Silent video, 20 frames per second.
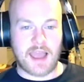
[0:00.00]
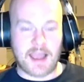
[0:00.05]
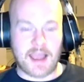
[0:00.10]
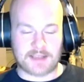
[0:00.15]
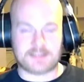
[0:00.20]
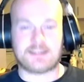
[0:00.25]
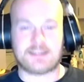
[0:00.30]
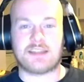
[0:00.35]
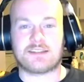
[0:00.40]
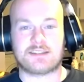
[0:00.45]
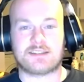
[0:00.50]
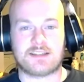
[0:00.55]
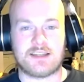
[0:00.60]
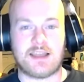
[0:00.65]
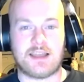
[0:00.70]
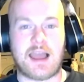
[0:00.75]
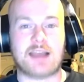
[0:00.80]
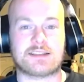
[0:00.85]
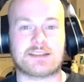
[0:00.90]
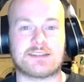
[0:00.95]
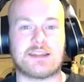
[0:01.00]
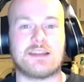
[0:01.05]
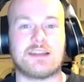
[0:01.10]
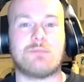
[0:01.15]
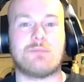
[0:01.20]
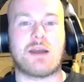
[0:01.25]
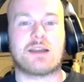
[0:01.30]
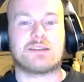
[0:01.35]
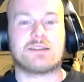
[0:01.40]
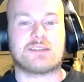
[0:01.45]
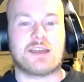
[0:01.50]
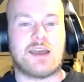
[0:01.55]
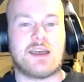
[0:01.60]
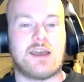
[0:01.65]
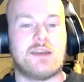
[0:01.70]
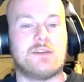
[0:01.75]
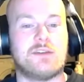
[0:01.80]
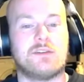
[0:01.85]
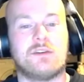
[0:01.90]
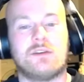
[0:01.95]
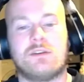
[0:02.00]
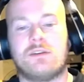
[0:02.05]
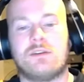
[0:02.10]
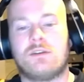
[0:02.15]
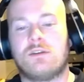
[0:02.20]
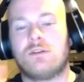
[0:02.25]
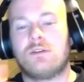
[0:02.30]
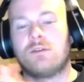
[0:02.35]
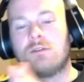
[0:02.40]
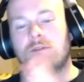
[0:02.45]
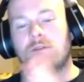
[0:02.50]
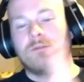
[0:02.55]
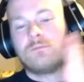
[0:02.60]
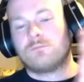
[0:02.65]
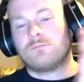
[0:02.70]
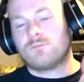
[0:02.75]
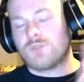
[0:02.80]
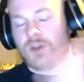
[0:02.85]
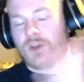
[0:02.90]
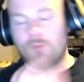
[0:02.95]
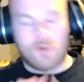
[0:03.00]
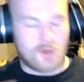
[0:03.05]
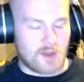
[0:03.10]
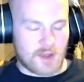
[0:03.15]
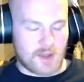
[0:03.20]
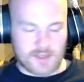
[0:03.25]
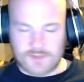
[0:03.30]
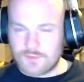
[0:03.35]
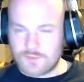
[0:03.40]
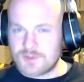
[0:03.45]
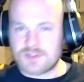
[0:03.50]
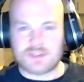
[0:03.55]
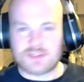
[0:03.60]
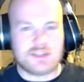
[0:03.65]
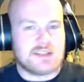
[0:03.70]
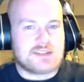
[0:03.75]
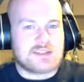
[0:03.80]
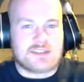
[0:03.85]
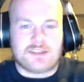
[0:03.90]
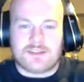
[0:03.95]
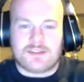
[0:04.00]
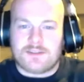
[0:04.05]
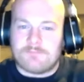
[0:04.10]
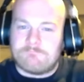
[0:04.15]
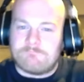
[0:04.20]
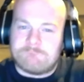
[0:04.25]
accidentally bangs a head, come on, guys. We just need to